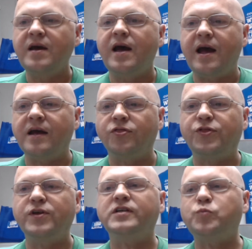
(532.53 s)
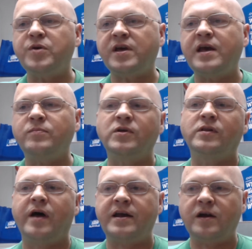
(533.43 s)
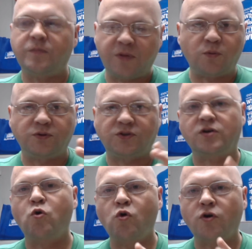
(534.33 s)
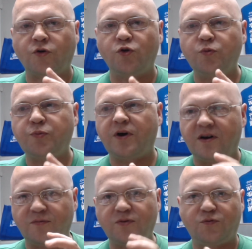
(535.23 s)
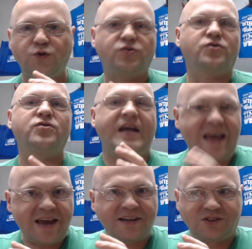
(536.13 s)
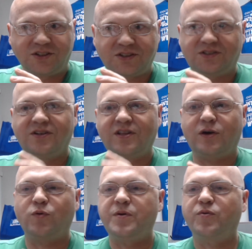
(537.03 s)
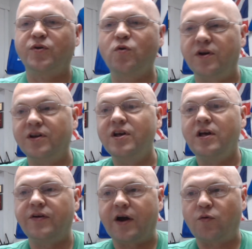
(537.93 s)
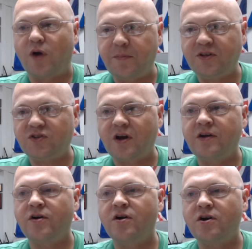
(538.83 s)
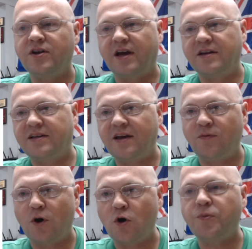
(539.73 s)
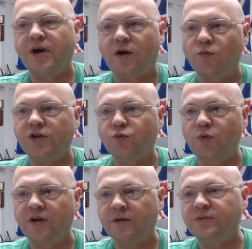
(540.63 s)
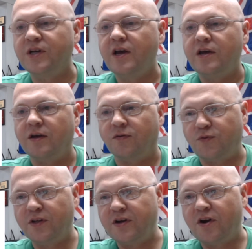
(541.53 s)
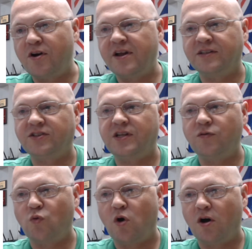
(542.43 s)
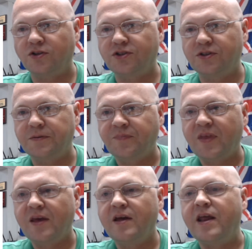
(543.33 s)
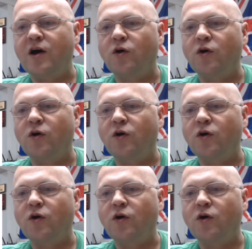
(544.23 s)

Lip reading: And this became the lineup that was the core group of the future Kansas that would be recorded. You got Robbie Steinhardt, you got Dave Hope, you got Rich Williams, Phil Ehart, and Steve Walsh. Now,